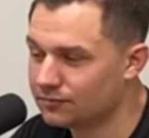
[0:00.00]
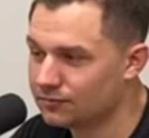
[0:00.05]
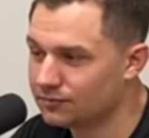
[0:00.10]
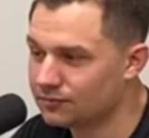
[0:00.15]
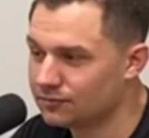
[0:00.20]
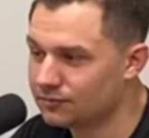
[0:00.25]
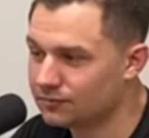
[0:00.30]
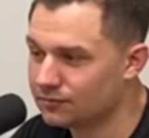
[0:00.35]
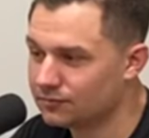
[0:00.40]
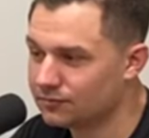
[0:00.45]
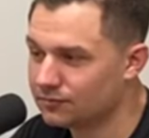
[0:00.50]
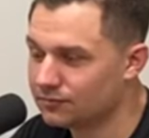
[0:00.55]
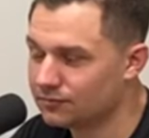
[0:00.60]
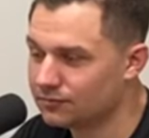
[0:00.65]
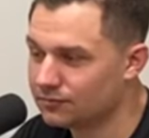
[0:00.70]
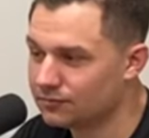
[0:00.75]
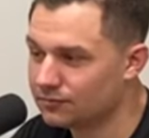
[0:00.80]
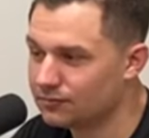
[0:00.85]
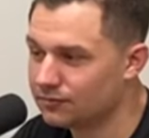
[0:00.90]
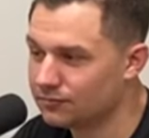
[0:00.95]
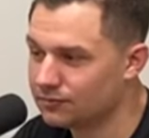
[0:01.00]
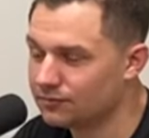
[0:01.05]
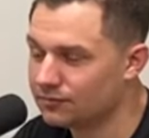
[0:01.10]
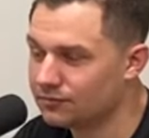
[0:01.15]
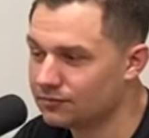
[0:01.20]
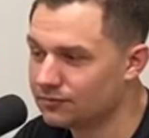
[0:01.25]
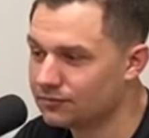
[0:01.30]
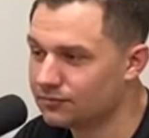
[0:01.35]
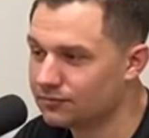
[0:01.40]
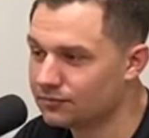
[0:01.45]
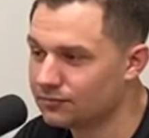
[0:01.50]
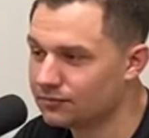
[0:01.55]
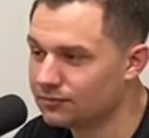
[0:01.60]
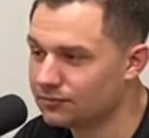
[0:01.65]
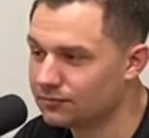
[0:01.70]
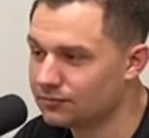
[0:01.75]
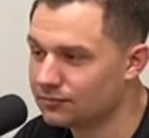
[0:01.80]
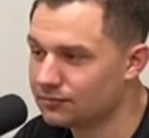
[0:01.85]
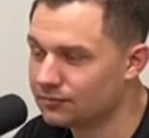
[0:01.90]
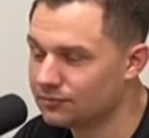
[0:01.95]

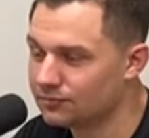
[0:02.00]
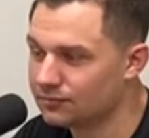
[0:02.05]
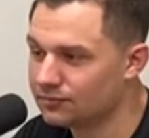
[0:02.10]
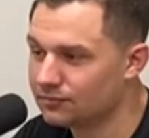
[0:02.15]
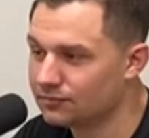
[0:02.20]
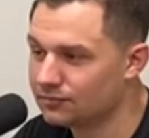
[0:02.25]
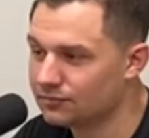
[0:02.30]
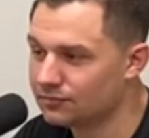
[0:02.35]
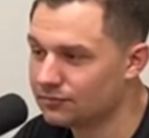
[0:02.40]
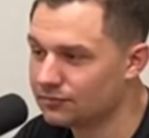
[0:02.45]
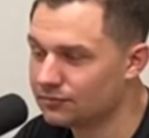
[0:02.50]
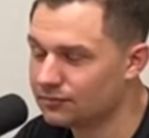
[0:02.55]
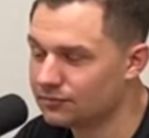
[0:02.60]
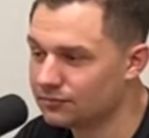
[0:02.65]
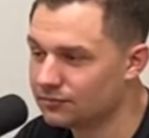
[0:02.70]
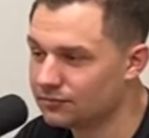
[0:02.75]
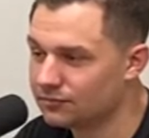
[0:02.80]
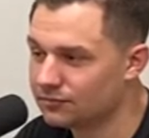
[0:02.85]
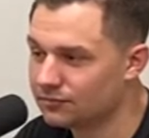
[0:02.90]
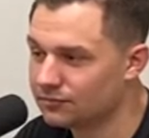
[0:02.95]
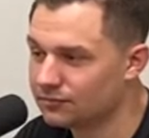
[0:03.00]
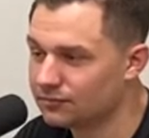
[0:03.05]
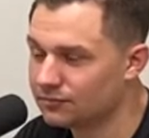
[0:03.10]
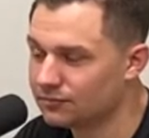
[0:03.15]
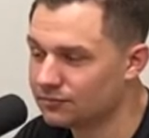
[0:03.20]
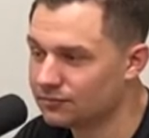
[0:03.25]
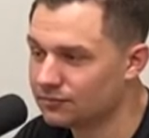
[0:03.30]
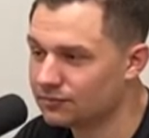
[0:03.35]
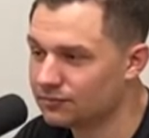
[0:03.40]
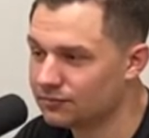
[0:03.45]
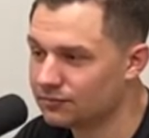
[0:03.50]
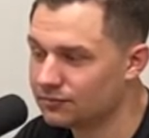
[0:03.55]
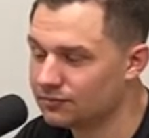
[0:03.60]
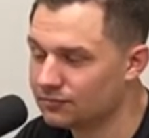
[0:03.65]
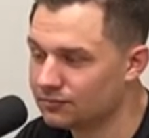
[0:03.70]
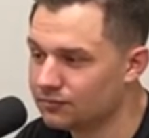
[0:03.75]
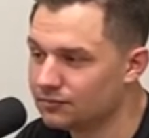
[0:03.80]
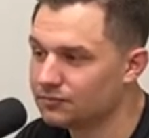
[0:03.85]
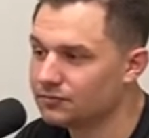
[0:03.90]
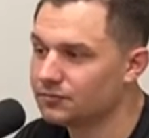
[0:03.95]

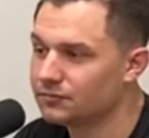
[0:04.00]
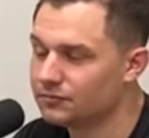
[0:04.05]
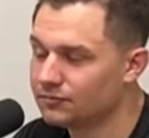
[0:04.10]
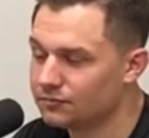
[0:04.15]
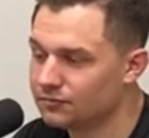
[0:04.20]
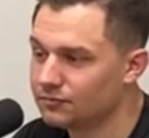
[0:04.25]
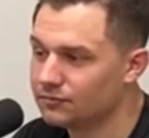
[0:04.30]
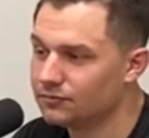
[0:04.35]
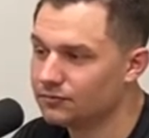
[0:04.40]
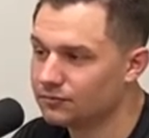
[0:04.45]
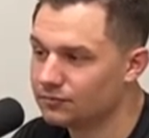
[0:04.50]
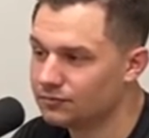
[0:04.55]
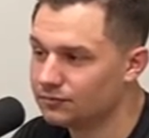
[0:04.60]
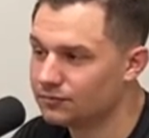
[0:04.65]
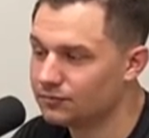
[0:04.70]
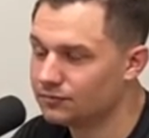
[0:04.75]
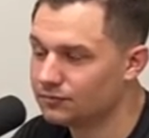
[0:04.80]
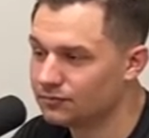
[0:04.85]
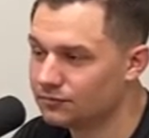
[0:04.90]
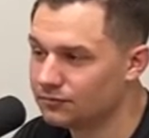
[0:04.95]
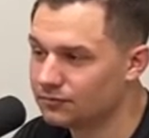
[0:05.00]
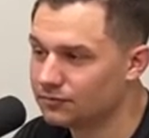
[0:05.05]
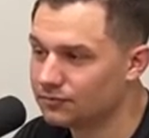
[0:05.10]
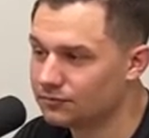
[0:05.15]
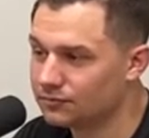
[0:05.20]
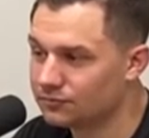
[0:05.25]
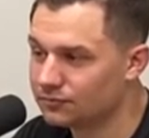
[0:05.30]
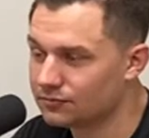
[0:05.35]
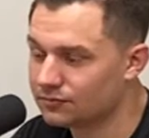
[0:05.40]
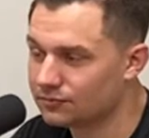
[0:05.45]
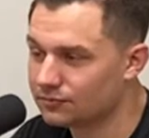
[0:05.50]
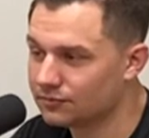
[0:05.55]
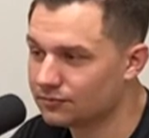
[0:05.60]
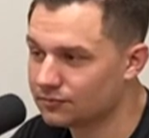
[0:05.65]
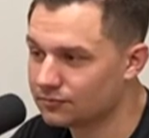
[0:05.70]
(silent)